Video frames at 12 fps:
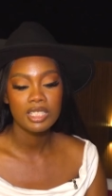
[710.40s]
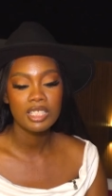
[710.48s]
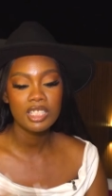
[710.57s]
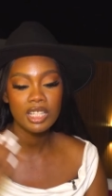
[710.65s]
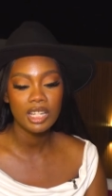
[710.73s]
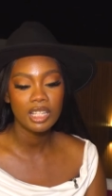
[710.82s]

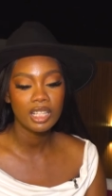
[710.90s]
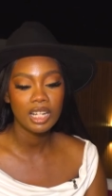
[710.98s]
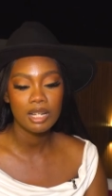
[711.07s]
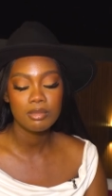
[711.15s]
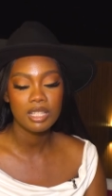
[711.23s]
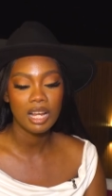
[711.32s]
DJing
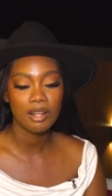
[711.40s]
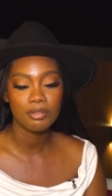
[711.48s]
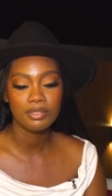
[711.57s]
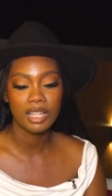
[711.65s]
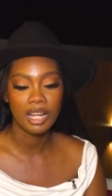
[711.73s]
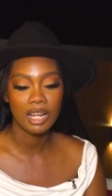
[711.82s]
comes
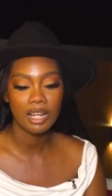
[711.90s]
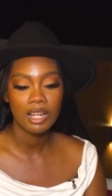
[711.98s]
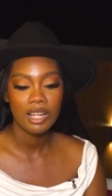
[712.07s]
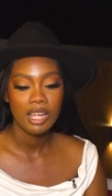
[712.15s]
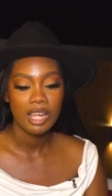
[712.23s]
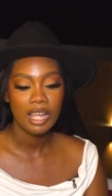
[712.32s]
after,
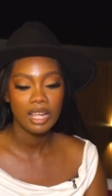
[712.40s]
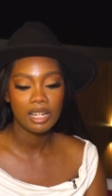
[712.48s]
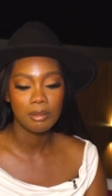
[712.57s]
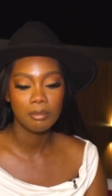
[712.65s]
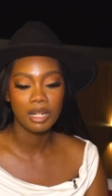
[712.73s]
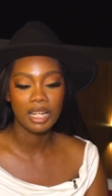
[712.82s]

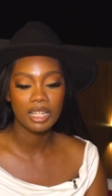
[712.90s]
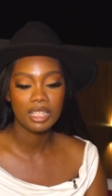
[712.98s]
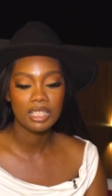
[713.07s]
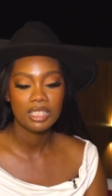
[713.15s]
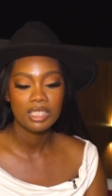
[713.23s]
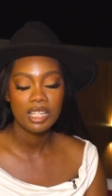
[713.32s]
and I'm like,
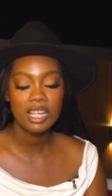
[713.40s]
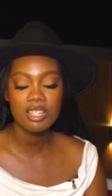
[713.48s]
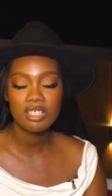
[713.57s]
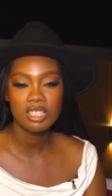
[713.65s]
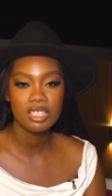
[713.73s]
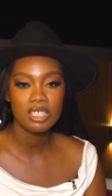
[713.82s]

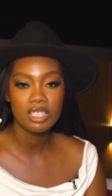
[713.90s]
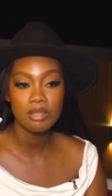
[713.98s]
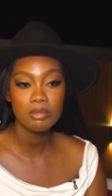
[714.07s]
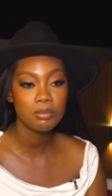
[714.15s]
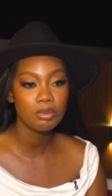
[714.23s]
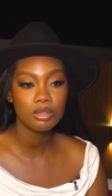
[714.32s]
actually,
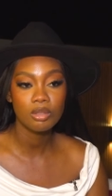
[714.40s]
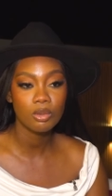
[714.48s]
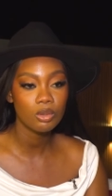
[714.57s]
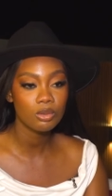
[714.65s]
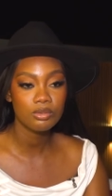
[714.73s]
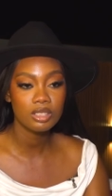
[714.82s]
let me put
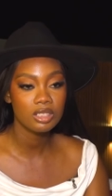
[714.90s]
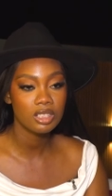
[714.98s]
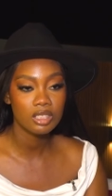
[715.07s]
all of these